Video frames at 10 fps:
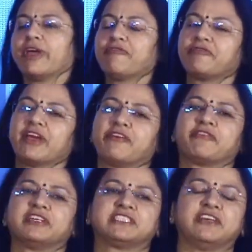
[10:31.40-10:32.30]
if they have
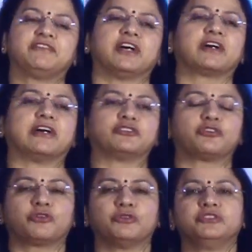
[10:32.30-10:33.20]
received a
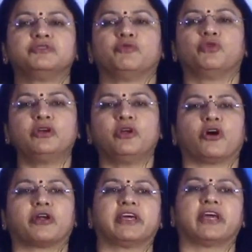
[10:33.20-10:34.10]
gunshot wound
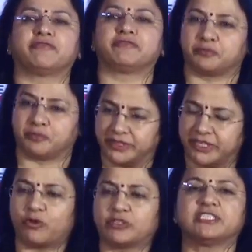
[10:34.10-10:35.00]
or there
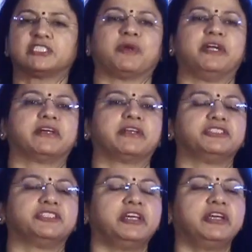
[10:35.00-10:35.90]
was a splinter
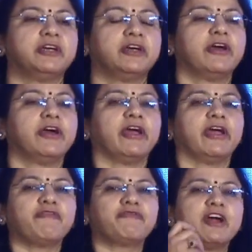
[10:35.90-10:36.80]
injury,
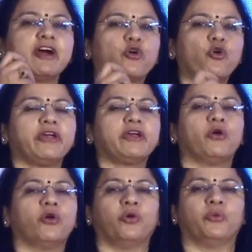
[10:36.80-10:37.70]
if they are going
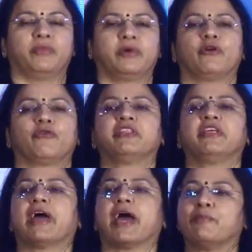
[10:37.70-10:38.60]
home with
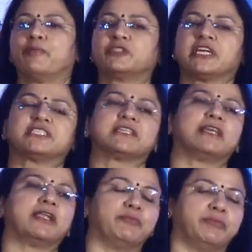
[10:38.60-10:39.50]
an amputated
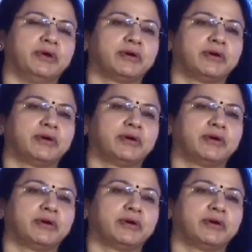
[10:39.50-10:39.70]
limb.